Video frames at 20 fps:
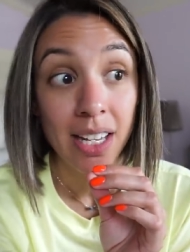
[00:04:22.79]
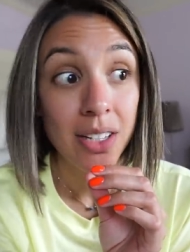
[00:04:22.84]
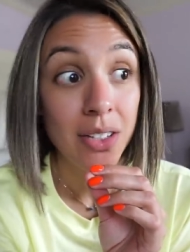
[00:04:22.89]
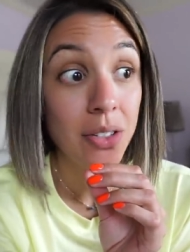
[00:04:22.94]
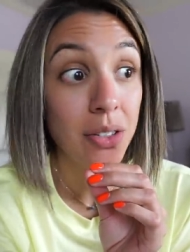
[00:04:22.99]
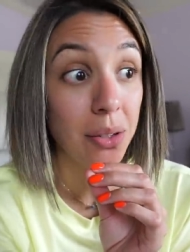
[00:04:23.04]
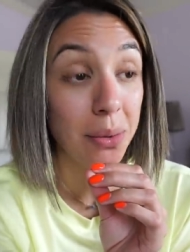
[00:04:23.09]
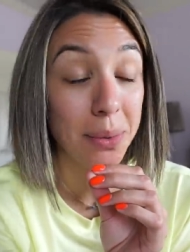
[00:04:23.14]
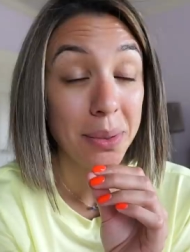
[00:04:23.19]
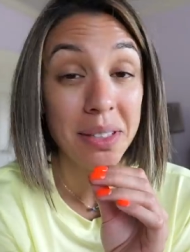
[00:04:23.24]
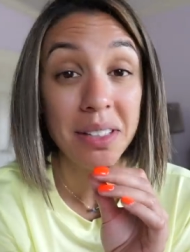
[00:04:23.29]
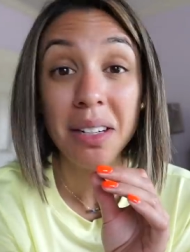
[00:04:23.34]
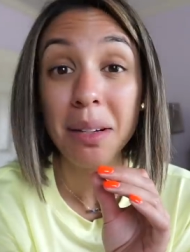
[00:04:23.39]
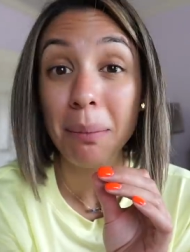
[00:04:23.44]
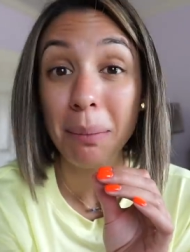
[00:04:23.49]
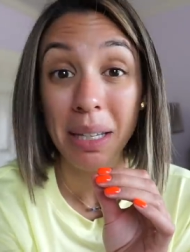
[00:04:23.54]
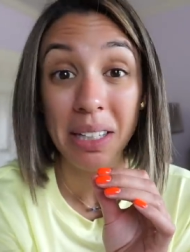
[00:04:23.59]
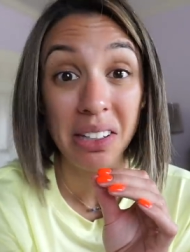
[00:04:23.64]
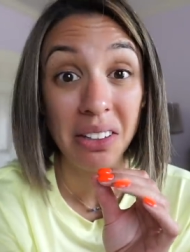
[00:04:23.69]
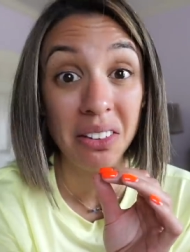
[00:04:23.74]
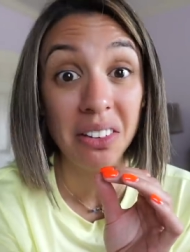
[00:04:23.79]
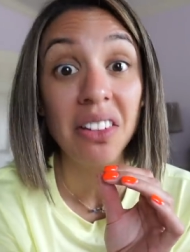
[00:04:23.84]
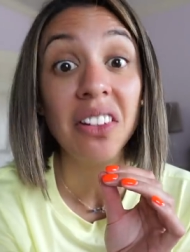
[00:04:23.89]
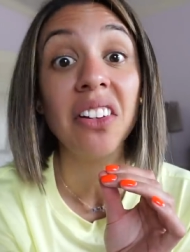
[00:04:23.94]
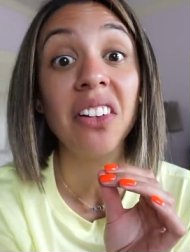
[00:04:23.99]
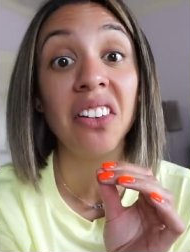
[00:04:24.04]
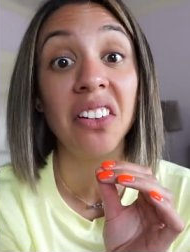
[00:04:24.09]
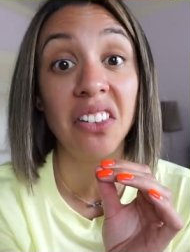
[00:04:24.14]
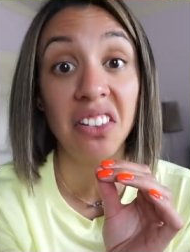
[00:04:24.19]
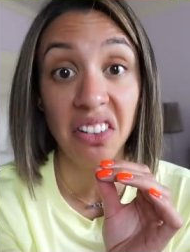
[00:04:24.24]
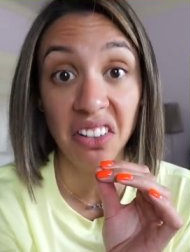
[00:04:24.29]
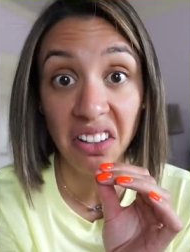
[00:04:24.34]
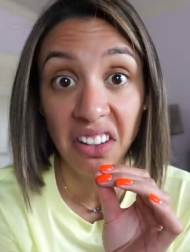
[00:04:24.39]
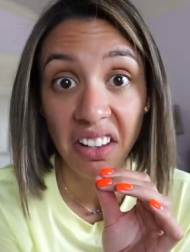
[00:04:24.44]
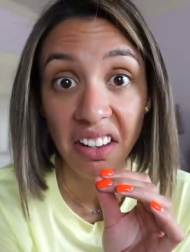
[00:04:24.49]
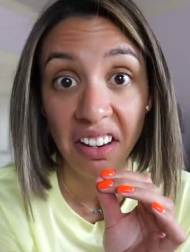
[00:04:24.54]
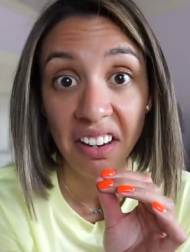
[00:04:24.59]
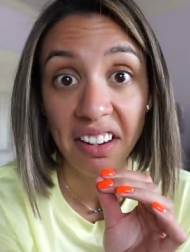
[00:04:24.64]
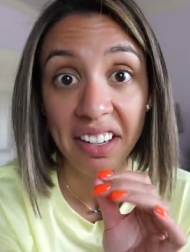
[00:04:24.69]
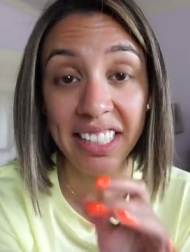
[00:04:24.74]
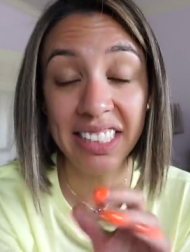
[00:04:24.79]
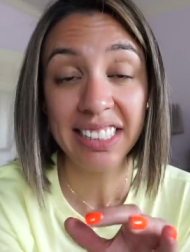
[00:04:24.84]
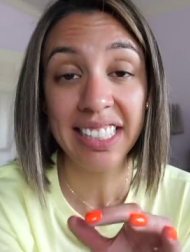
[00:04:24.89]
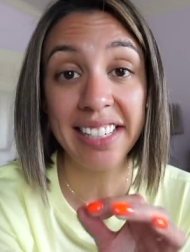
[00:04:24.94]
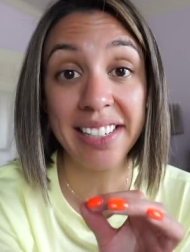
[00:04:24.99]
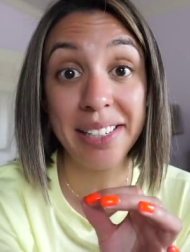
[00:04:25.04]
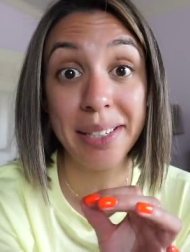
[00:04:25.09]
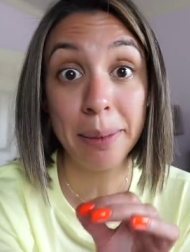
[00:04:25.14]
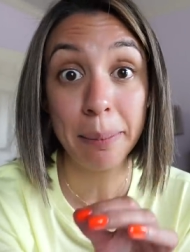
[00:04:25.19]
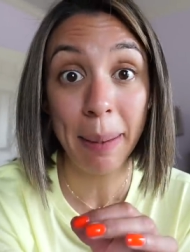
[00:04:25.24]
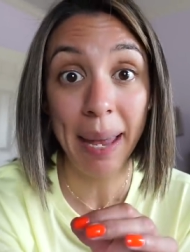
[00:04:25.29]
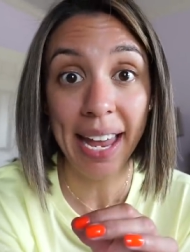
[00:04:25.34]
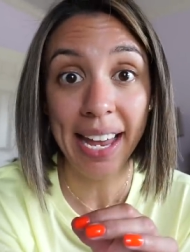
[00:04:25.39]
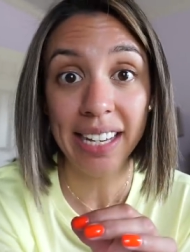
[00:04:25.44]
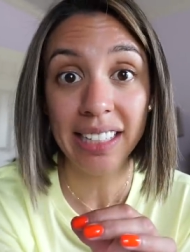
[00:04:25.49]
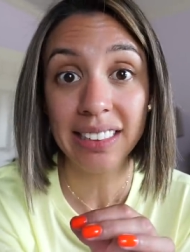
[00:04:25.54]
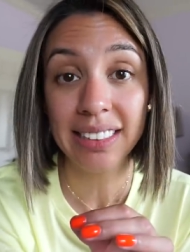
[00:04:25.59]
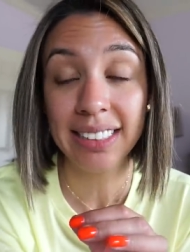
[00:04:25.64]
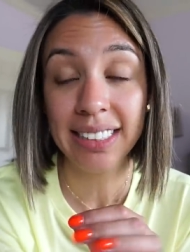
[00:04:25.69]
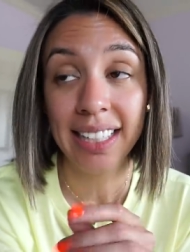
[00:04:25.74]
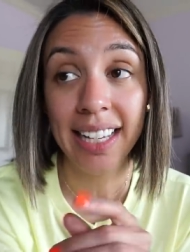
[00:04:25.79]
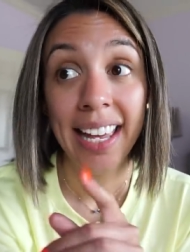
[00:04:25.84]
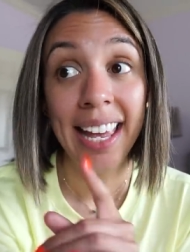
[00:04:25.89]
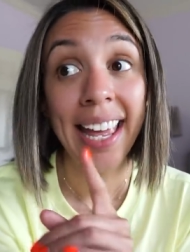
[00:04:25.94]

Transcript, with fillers: So it's gonna make you look good. It's like Spanx.